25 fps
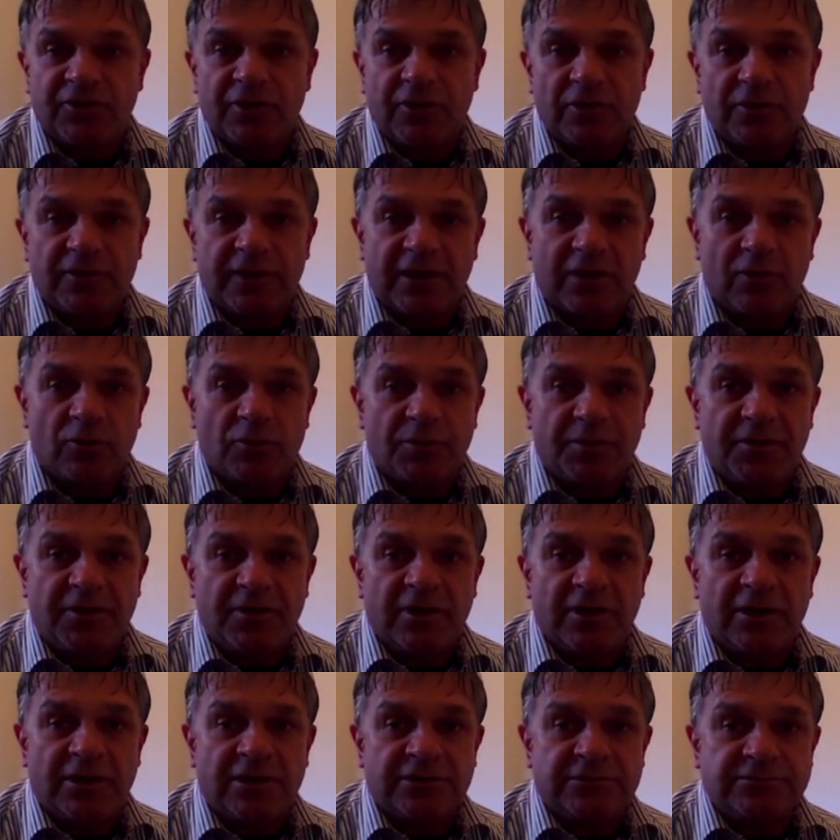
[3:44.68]
So that will
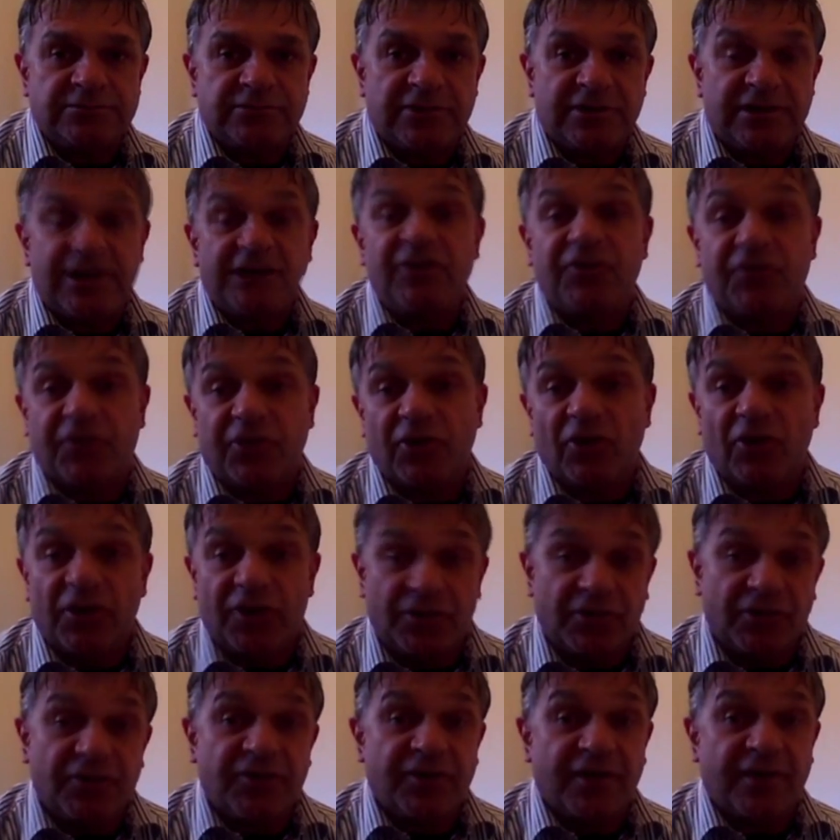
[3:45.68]
be at least the
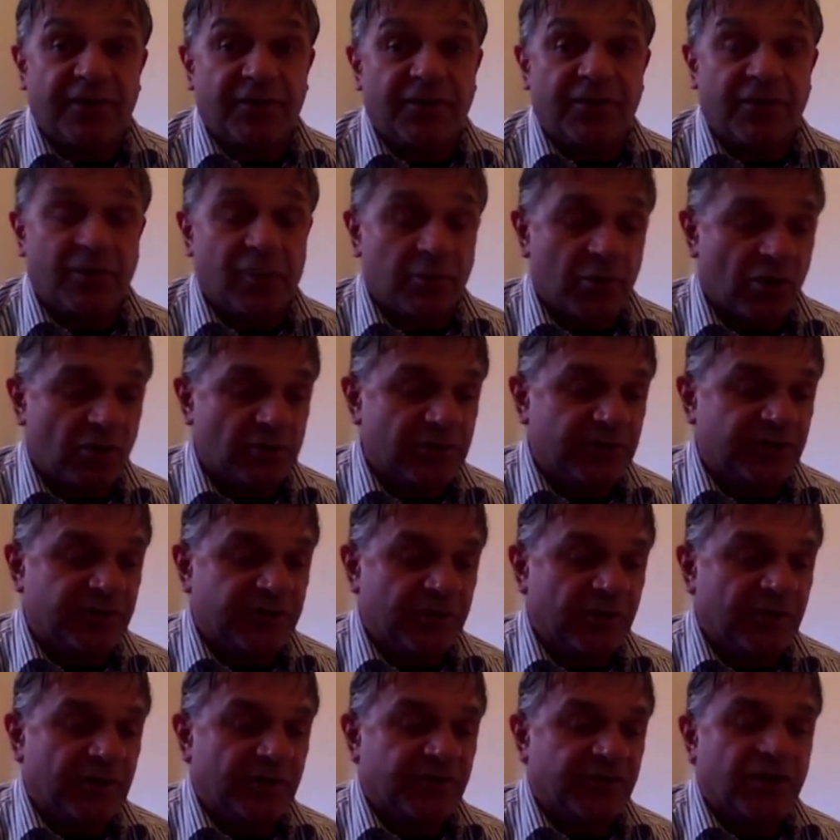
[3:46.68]
9th and 10th at the
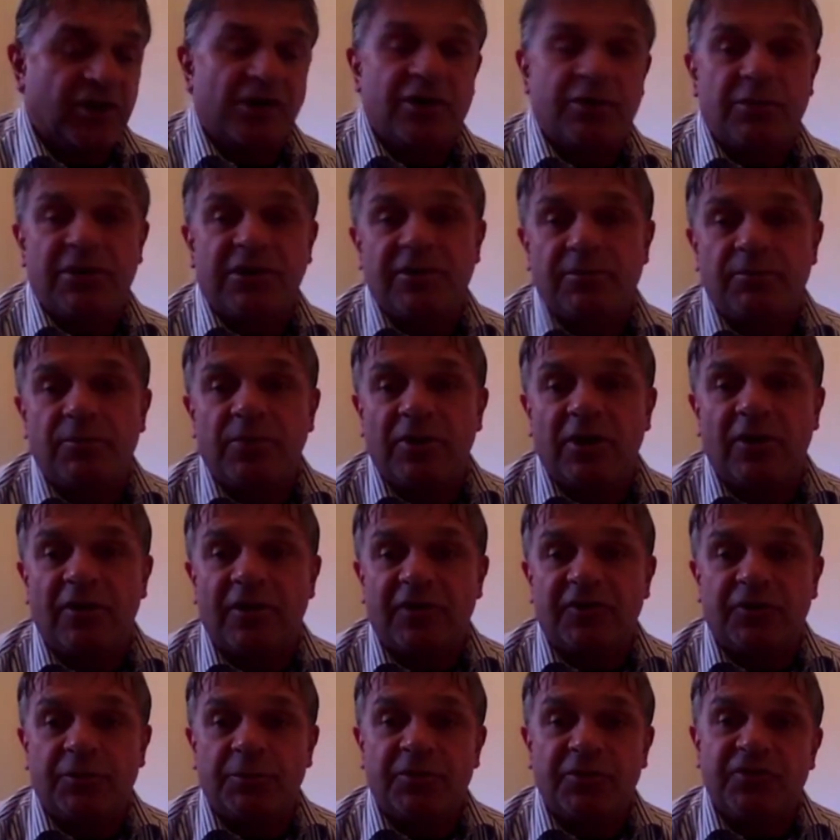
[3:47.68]
moment. So that's going to be,
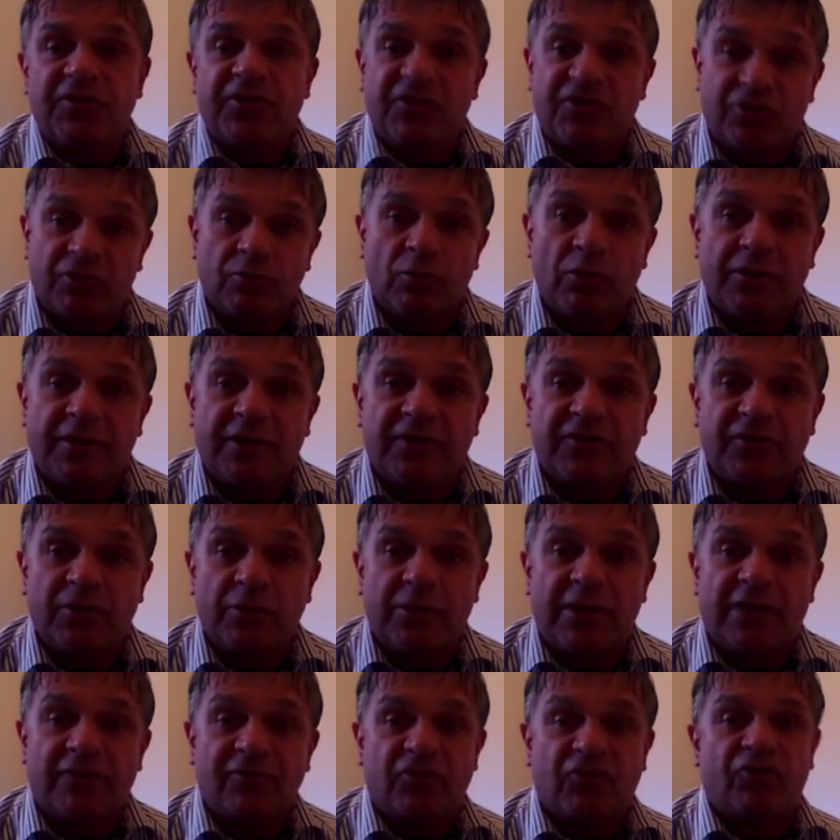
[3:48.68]
that's the position with it.
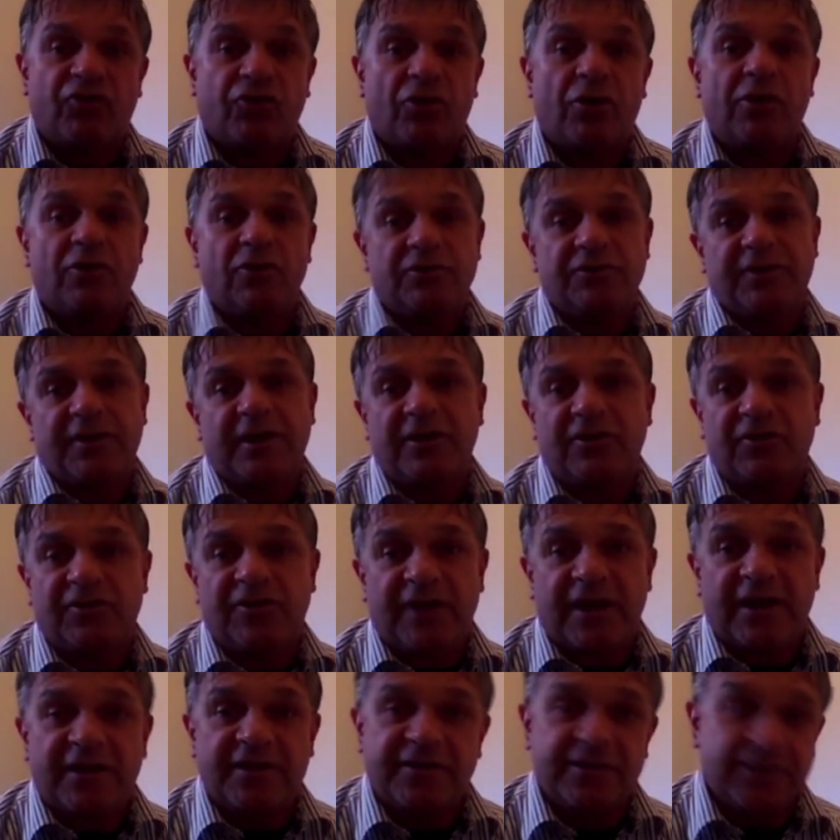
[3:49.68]
So we have a trial
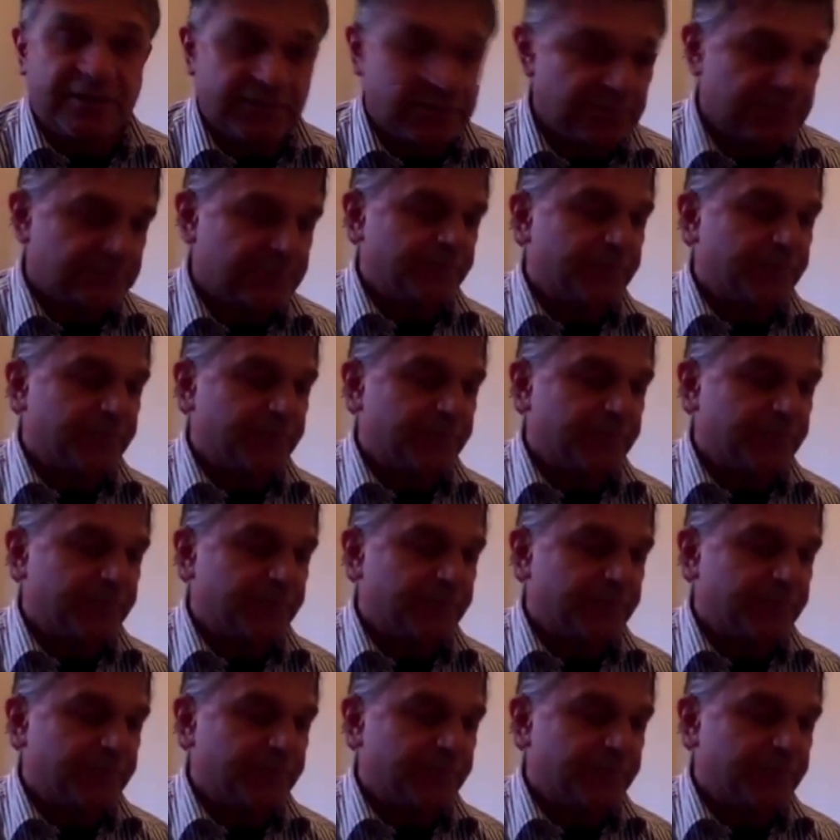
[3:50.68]
date set.